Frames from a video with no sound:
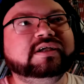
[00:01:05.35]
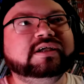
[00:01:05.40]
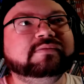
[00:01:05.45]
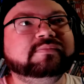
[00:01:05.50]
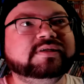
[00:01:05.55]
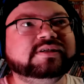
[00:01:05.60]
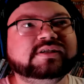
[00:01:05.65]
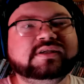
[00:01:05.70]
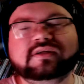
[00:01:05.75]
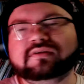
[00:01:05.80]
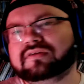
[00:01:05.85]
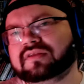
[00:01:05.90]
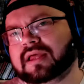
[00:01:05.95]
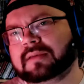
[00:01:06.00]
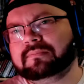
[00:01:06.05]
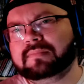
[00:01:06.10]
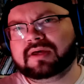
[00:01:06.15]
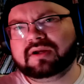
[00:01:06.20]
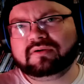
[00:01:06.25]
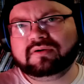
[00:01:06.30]
He meets another,
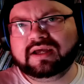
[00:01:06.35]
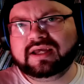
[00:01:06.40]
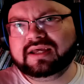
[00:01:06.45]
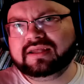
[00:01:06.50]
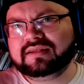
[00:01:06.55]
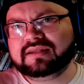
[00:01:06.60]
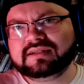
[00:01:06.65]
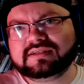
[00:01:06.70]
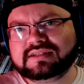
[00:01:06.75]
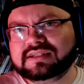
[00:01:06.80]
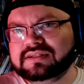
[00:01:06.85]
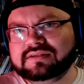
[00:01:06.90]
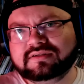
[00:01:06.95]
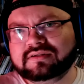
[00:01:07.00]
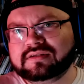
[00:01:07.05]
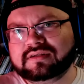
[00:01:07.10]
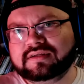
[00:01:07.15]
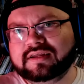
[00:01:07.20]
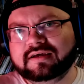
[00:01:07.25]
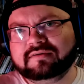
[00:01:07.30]
like, metalhead that's into
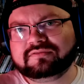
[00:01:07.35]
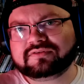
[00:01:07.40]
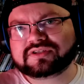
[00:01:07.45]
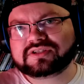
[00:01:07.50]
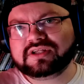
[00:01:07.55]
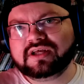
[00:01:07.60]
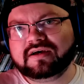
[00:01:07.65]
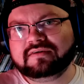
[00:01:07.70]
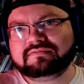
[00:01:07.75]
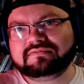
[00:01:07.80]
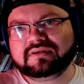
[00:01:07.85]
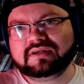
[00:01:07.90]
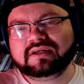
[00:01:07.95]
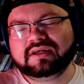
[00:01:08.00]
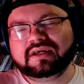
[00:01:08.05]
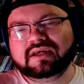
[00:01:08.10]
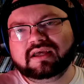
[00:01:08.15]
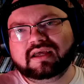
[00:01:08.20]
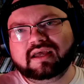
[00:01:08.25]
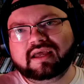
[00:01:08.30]
the devil stuff.
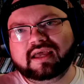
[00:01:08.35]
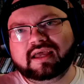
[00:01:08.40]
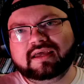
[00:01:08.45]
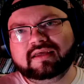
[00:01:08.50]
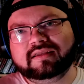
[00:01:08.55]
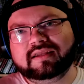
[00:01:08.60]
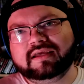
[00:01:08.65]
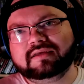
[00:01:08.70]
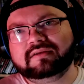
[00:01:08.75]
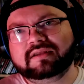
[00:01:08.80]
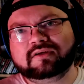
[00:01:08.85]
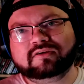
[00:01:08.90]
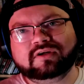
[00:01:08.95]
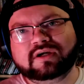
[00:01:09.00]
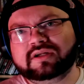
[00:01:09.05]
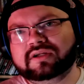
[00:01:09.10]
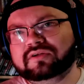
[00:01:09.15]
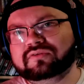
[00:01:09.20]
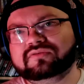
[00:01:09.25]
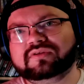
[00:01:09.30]
And they try
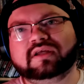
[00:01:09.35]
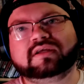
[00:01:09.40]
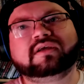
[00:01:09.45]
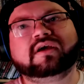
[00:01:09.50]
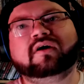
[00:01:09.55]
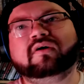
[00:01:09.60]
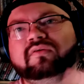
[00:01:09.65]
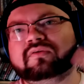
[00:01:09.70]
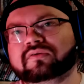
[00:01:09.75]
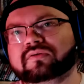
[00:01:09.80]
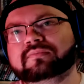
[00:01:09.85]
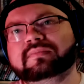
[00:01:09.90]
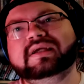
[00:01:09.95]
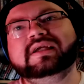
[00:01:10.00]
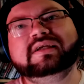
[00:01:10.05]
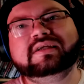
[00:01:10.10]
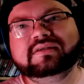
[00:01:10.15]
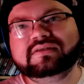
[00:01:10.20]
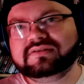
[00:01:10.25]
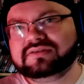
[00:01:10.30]
to use, like, all their
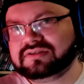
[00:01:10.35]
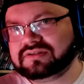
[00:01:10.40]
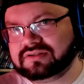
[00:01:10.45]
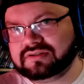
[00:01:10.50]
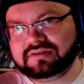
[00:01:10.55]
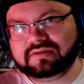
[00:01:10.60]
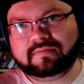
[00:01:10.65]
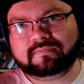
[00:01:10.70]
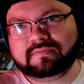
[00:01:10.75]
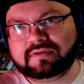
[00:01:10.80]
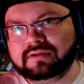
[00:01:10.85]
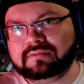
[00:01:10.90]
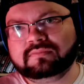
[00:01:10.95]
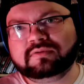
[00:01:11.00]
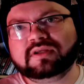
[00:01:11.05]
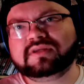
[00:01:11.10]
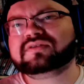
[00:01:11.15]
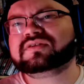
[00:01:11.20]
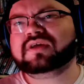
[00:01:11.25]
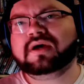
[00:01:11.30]
means to
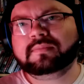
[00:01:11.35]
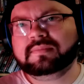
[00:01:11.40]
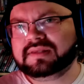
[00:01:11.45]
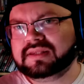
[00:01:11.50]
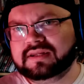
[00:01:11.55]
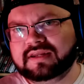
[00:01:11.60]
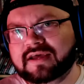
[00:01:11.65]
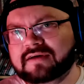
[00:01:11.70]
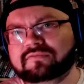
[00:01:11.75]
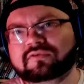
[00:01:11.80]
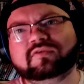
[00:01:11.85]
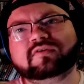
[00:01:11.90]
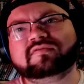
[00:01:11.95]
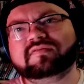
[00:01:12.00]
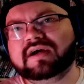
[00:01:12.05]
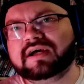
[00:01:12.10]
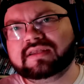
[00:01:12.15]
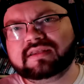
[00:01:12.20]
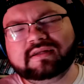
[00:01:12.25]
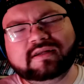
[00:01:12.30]
summon the devil or
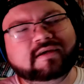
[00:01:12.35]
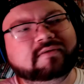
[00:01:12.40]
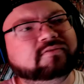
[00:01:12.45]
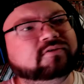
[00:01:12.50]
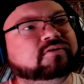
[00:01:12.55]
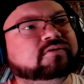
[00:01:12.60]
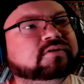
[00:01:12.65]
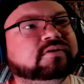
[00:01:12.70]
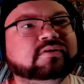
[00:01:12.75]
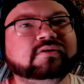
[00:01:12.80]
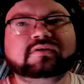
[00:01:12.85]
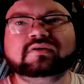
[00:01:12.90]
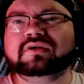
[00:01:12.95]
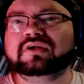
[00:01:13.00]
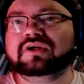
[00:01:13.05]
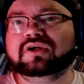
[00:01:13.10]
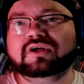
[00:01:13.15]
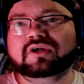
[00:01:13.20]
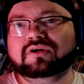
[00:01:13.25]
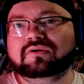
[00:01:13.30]
find the devil or
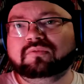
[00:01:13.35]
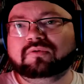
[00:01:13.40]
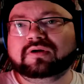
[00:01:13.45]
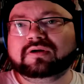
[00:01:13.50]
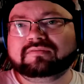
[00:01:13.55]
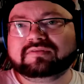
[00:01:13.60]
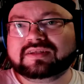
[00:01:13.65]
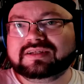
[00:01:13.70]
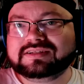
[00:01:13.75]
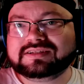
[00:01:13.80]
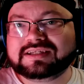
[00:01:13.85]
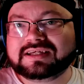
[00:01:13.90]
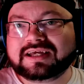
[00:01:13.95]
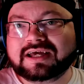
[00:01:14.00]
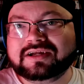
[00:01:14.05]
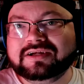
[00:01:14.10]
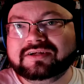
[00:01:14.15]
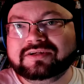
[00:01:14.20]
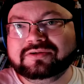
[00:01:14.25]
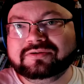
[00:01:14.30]
whatever it is they
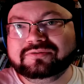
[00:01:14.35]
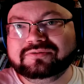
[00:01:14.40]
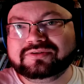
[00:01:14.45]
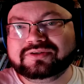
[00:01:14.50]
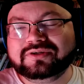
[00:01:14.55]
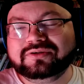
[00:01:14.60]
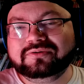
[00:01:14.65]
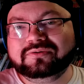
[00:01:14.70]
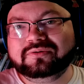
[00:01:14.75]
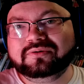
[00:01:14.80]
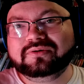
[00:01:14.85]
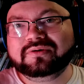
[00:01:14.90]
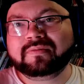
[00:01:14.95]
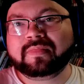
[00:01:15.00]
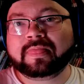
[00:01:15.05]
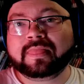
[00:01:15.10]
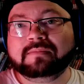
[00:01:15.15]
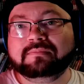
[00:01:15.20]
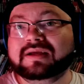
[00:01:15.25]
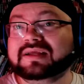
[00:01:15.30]
got to do to
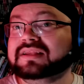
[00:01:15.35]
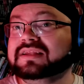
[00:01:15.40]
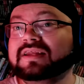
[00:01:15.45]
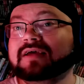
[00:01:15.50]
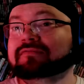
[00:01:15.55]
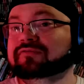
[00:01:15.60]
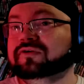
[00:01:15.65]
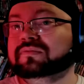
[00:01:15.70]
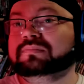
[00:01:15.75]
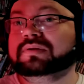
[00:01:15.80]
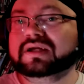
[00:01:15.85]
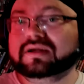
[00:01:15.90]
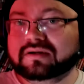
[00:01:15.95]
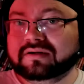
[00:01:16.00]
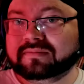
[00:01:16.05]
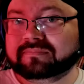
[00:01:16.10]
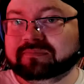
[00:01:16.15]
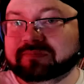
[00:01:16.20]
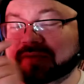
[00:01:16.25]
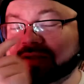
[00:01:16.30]
make the devil
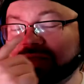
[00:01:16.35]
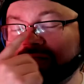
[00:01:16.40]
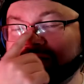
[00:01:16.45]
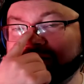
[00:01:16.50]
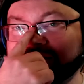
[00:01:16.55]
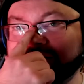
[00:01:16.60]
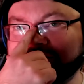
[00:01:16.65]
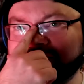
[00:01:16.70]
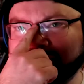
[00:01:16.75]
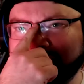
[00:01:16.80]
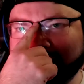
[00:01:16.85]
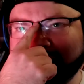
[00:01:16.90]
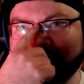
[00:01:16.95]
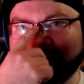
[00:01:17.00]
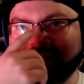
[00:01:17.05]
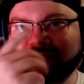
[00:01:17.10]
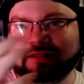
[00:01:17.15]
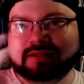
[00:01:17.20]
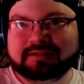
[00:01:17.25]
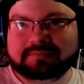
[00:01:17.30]
appear just so they can
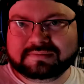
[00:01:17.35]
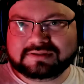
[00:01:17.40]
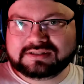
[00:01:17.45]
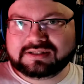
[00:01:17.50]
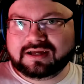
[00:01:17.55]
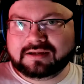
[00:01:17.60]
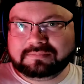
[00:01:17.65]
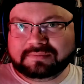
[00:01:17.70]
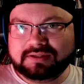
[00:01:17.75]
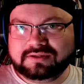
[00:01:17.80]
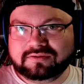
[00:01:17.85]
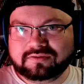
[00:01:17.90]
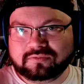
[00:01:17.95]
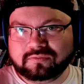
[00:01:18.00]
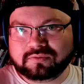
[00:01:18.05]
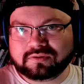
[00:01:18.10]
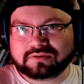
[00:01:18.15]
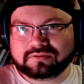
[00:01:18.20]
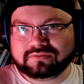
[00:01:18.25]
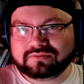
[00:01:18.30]
kill him and stop the end of the
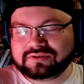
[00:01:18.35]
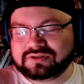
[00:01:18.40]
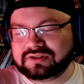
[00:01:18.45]
world.